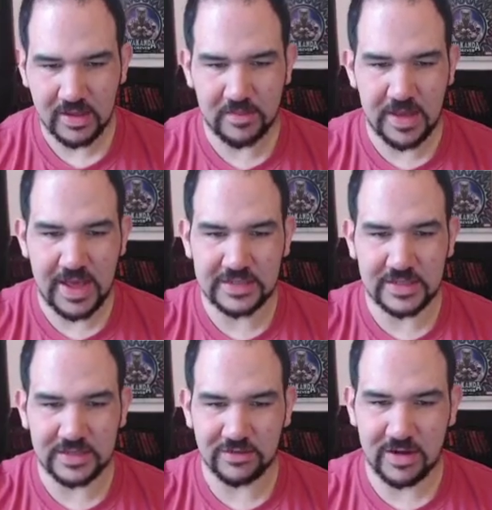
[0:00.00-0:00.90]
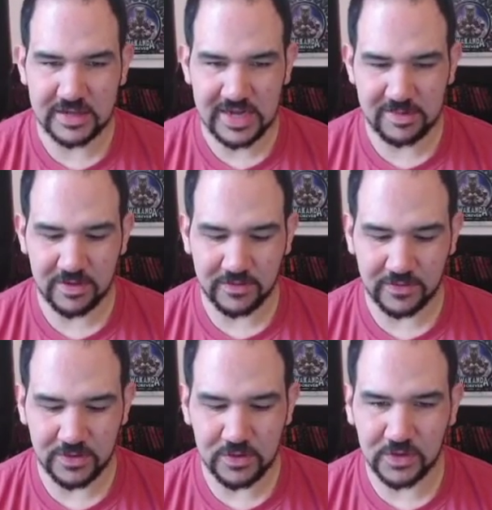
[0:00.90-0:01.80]
pass these around the table for
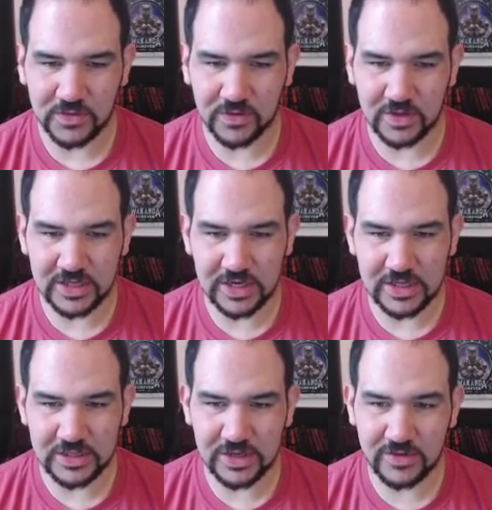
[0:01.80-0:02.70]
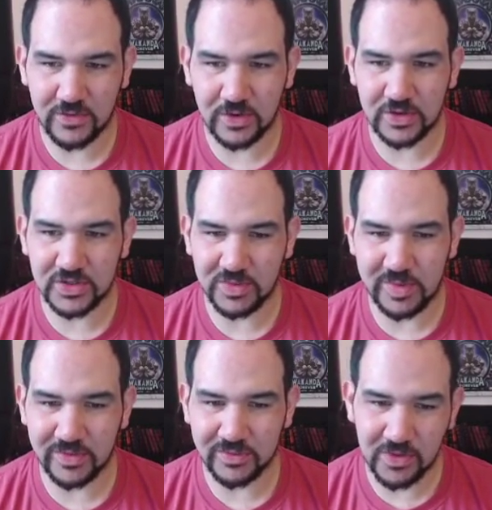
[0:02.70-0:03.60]
who goes first in initiative order. So we
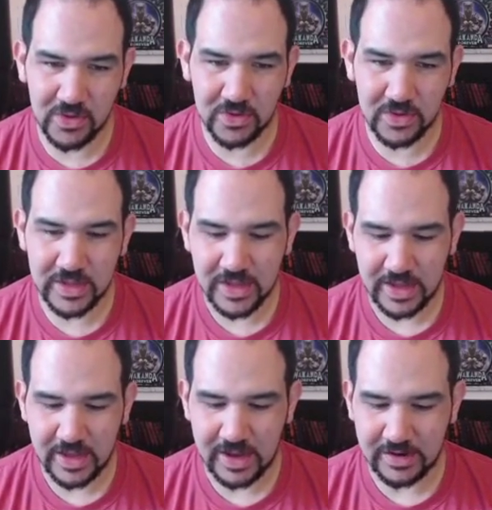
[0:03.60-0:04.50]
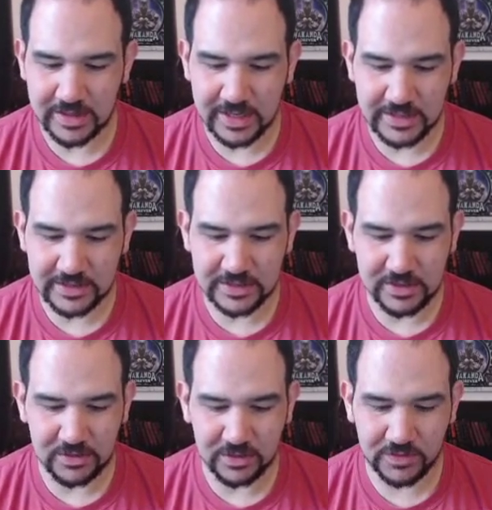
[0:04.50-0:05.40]
would roll our dice to see
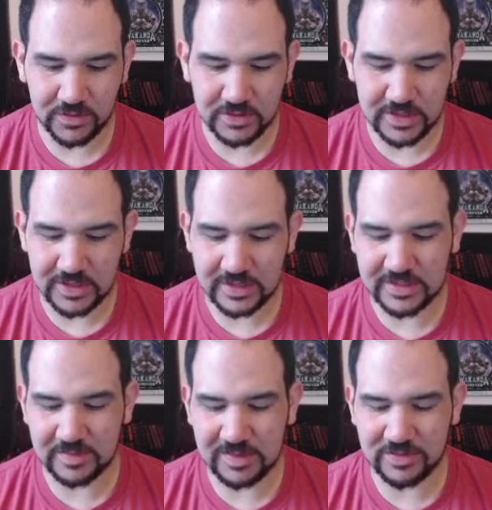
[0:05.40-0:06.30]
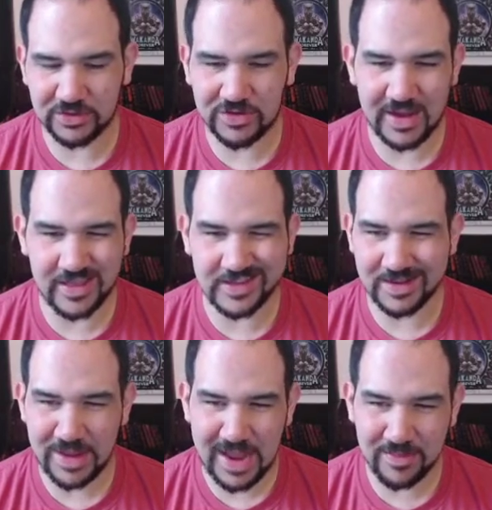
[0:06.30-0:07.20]
who goes first. And sometimes you're tracking this
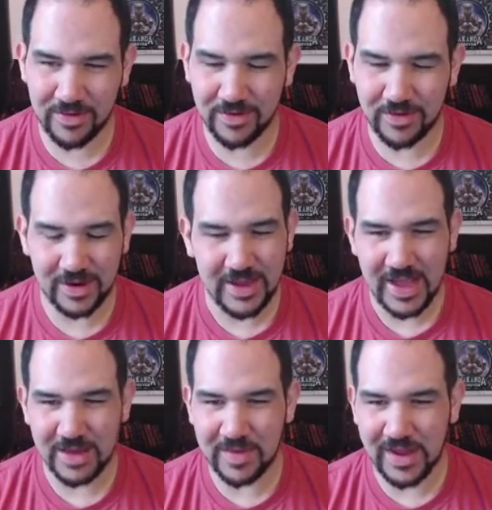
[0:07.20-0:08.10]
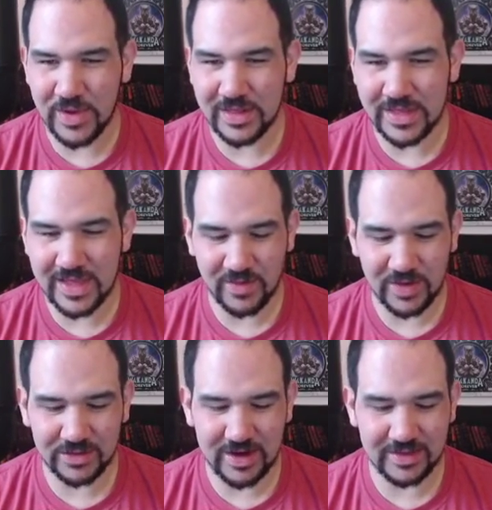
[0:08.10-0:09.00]
on paper, or in my weekly game, we
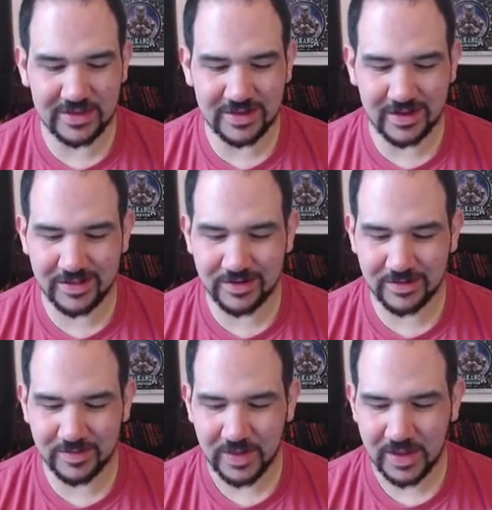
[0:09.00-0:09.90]
track these on a little